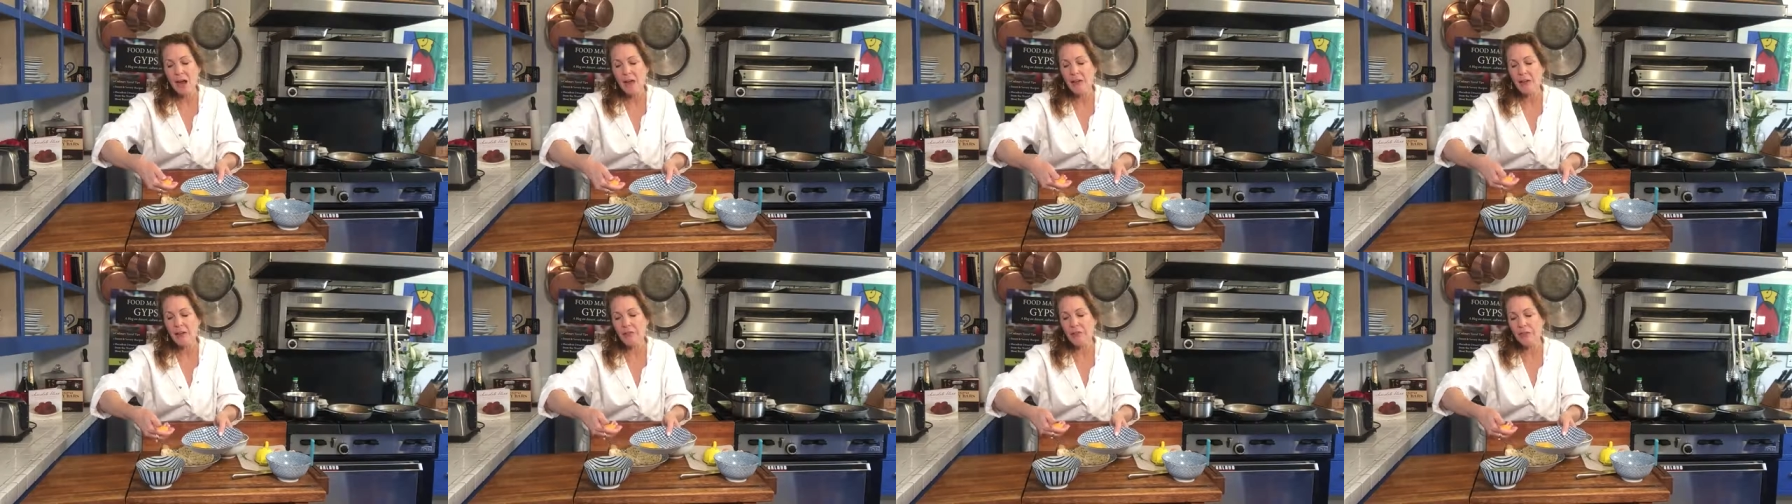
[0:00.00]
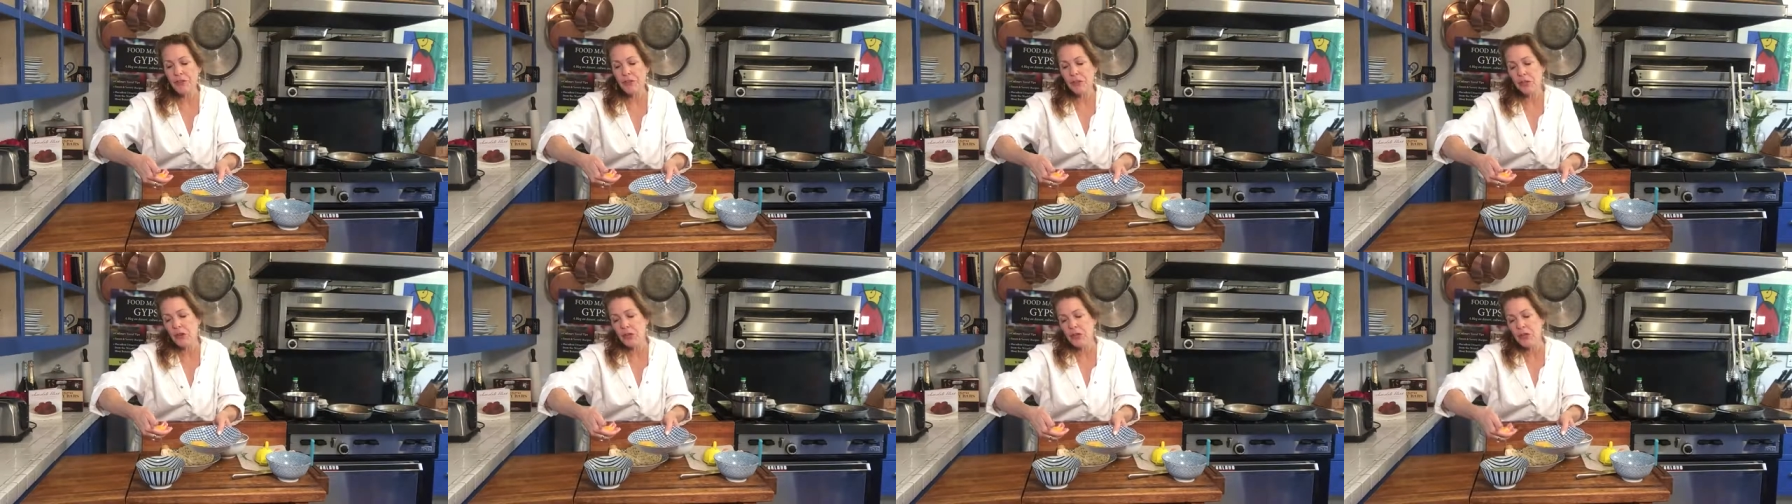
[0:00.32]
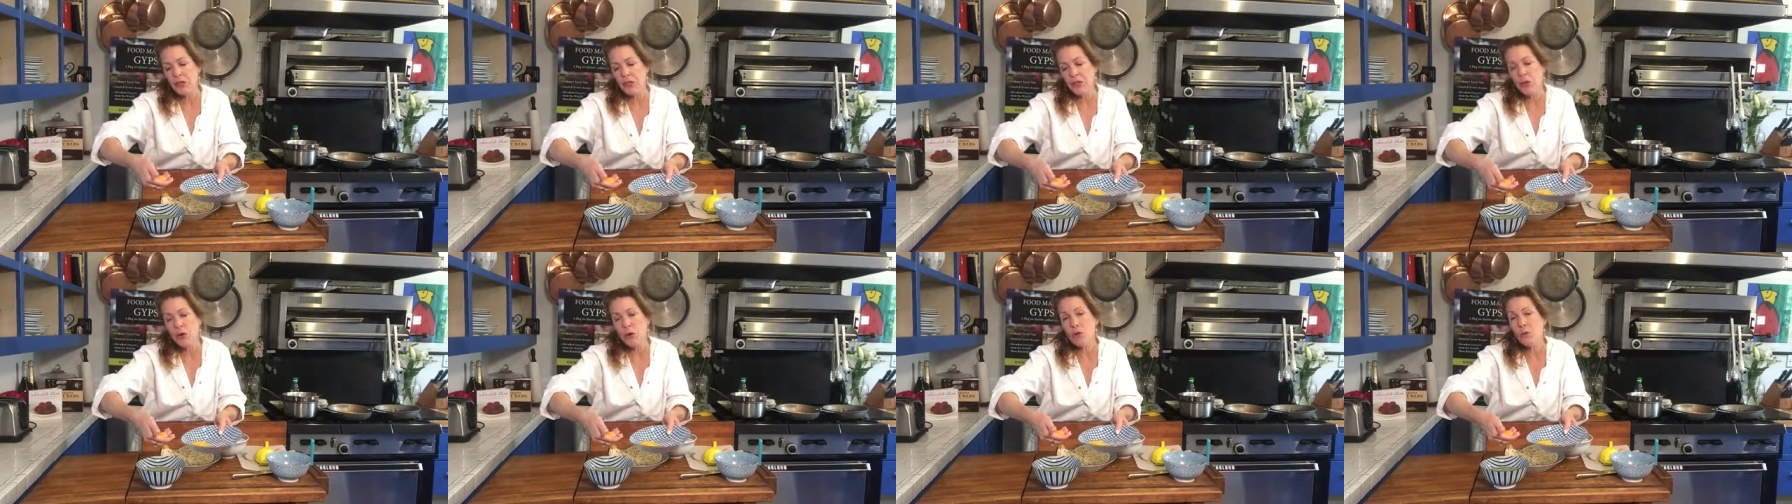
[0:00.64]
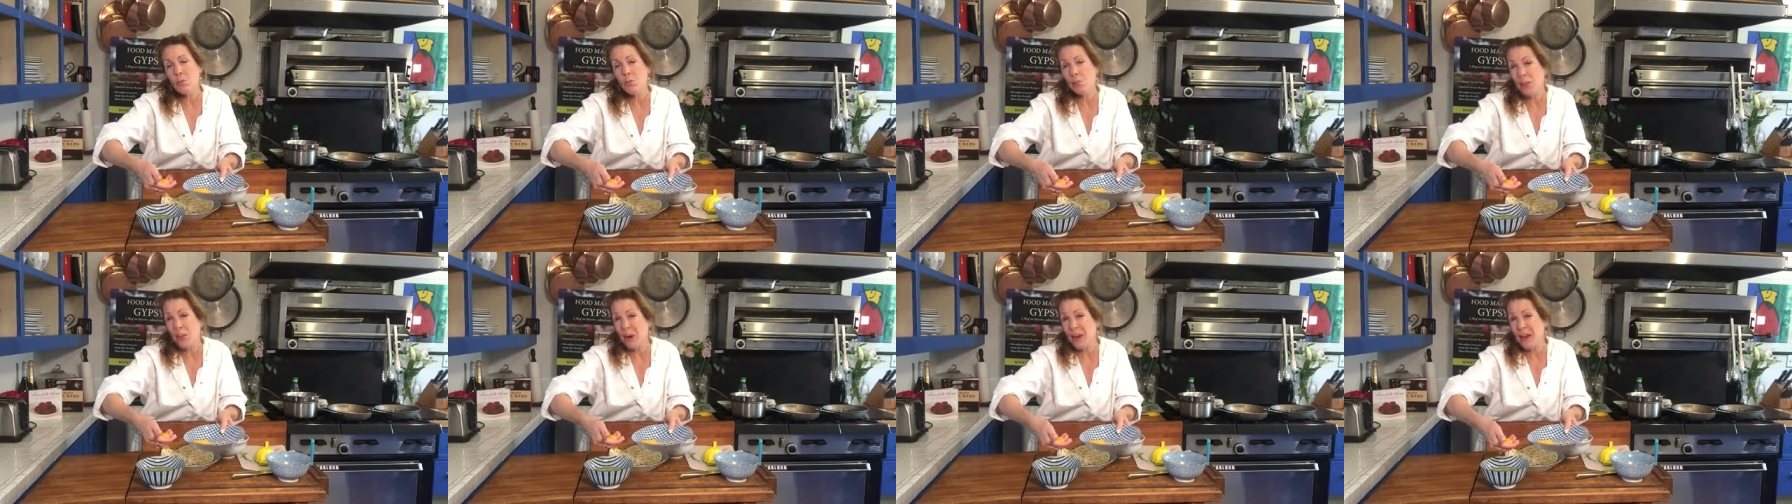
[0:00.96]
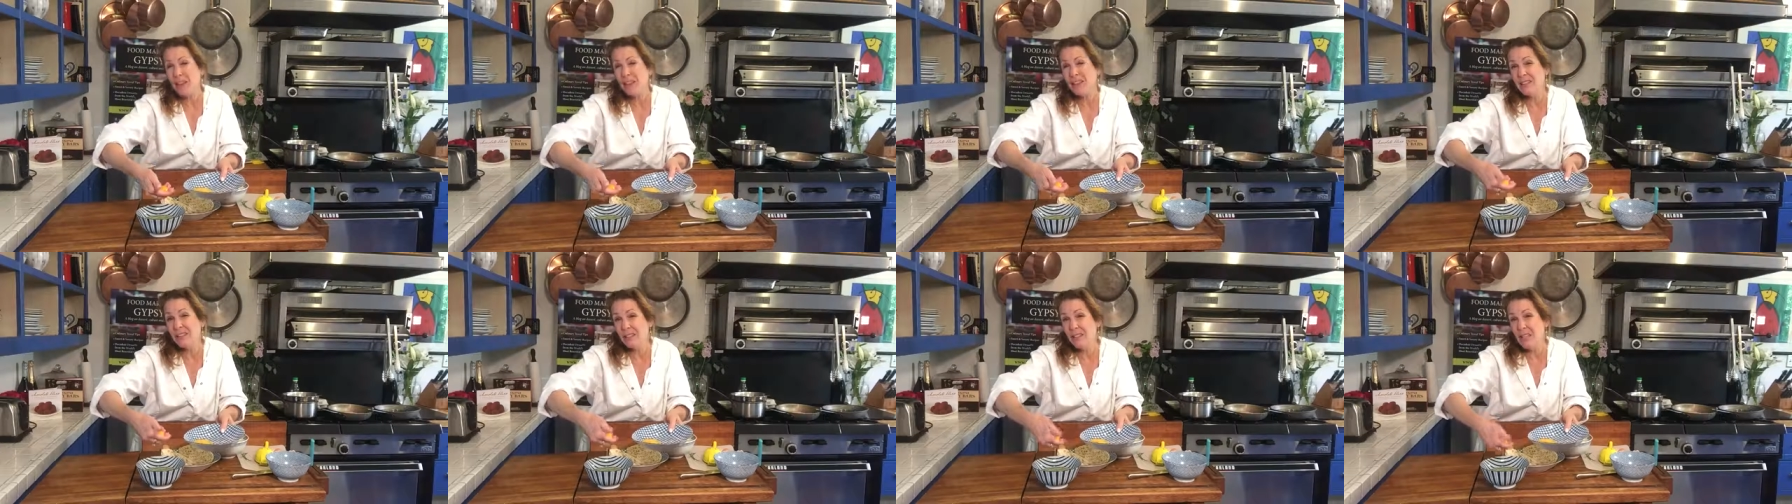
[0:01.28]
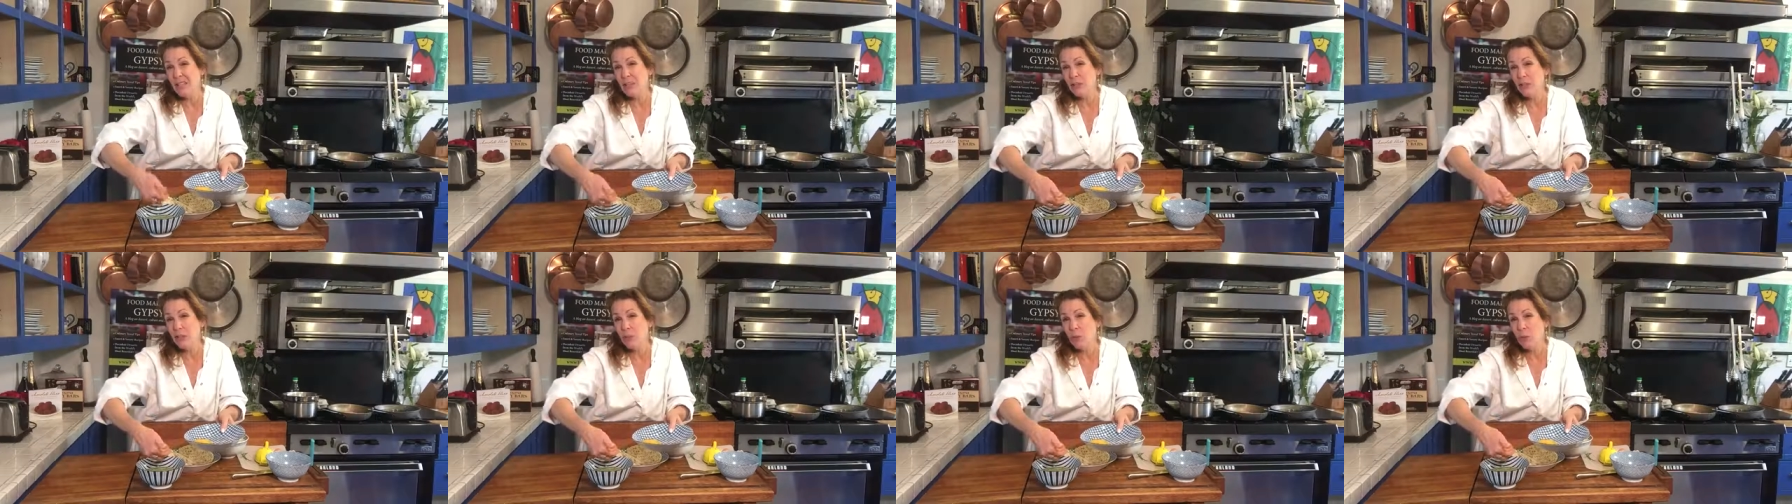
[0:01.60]
If the yolk breaks
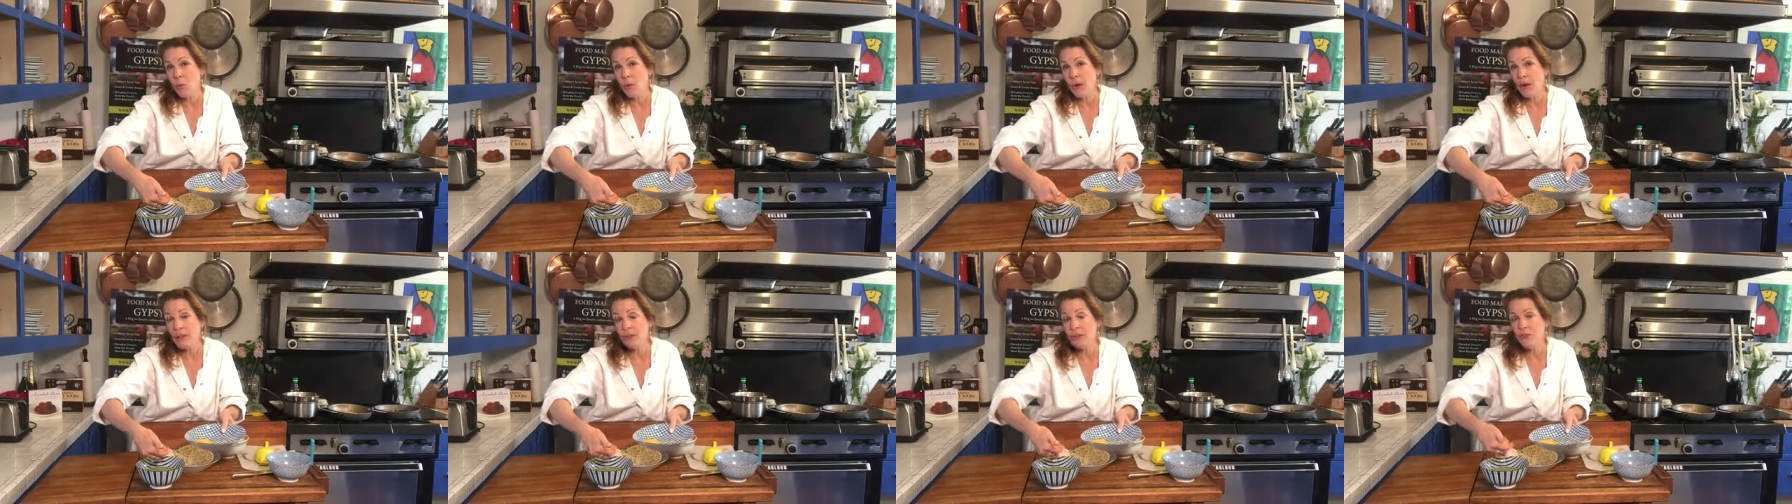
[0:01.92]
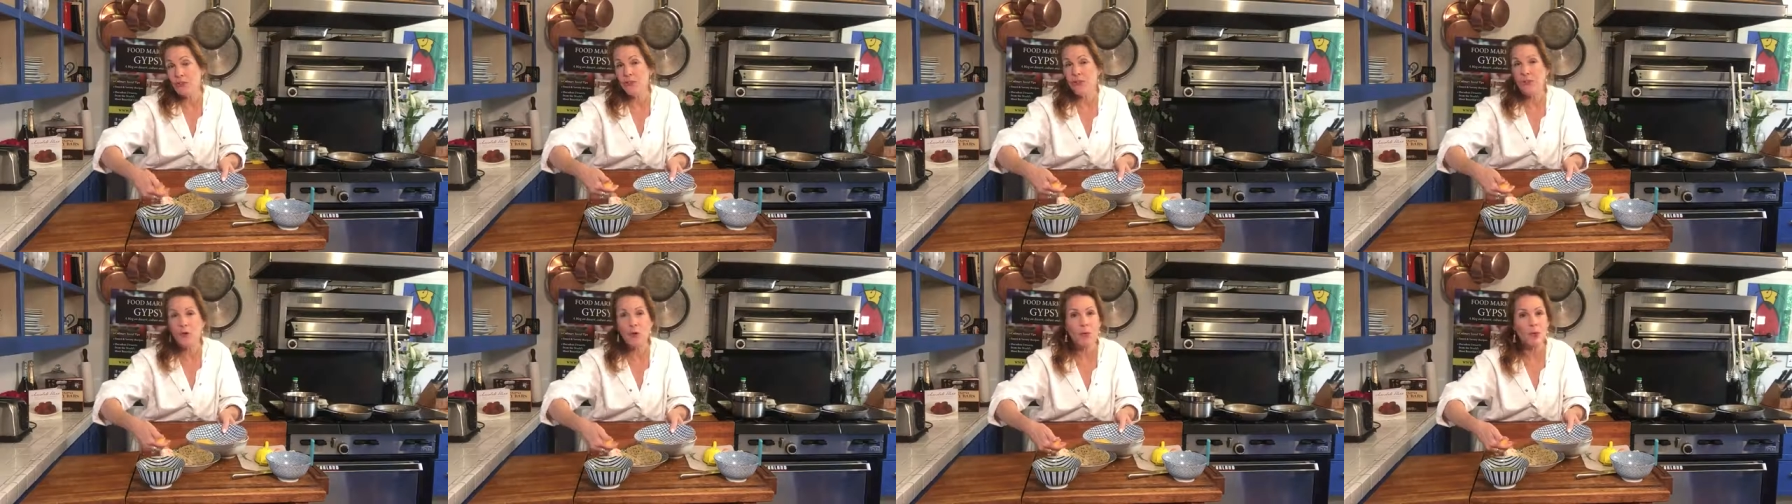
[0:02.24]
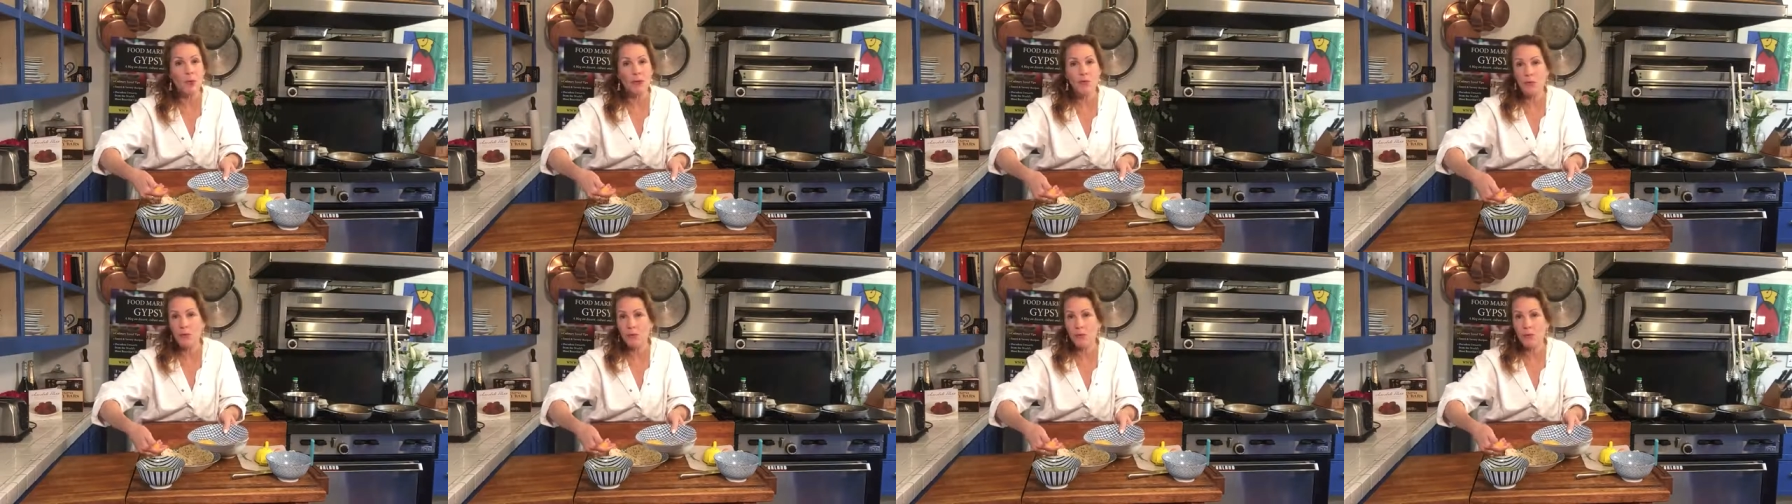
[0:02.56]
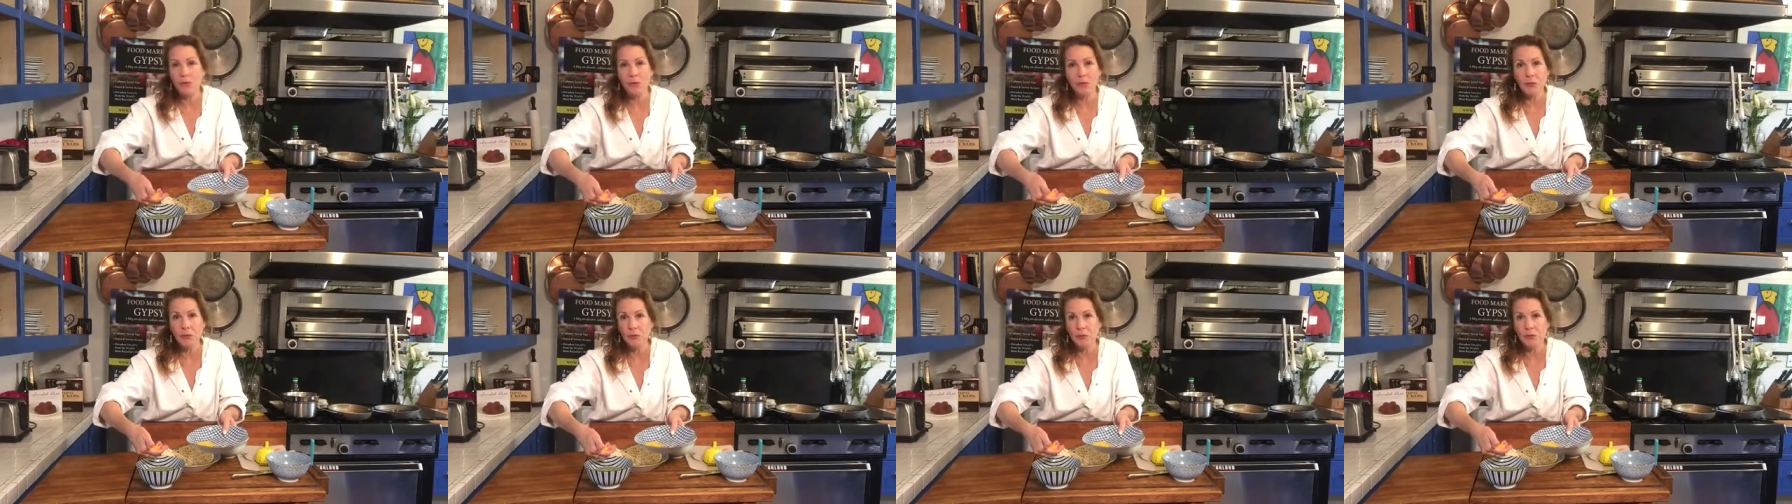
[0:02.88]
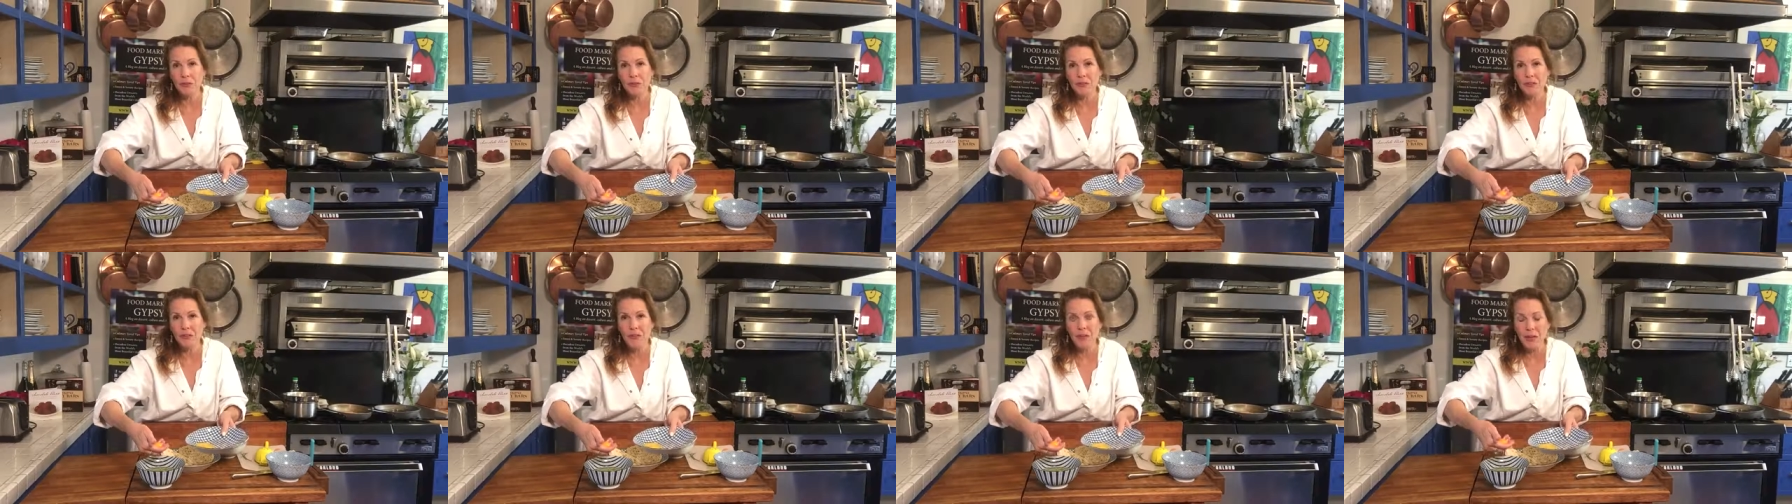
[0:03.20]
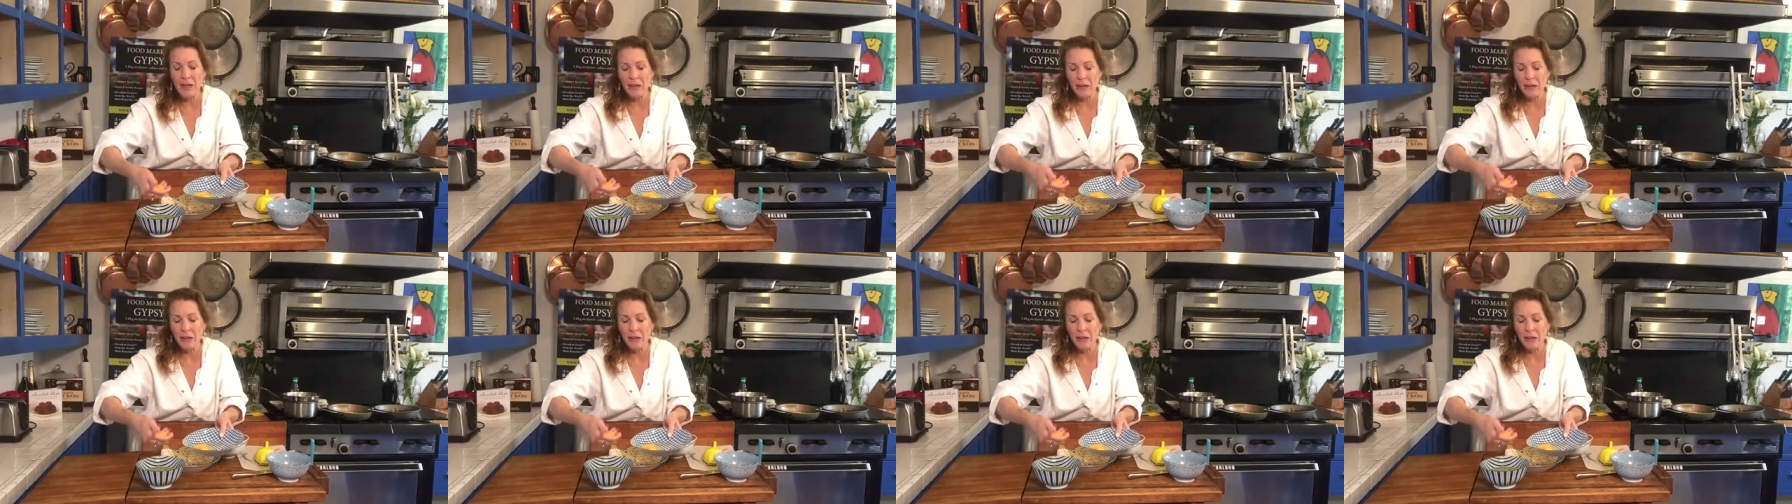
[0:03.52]
into the whites, you don't want to use those